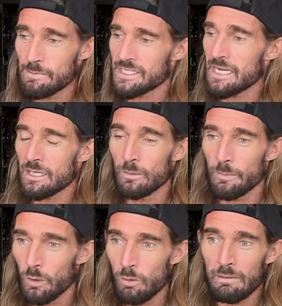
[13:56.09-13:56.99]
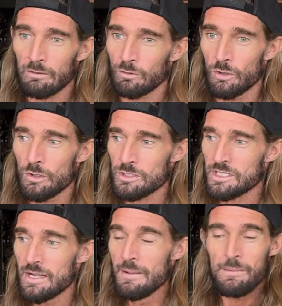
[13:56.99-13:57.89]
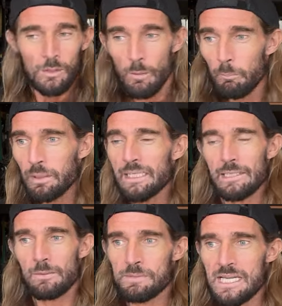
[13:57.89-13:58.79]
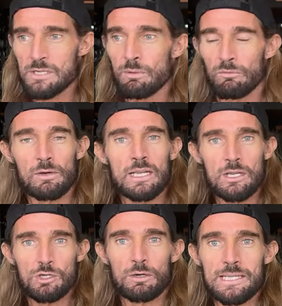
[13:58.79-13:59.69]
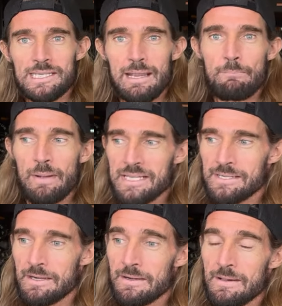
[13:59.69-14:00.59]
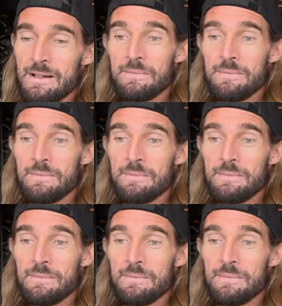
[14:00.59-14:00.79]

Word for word: It was taking up all my thoughts, completely obsessed with running and trying to get better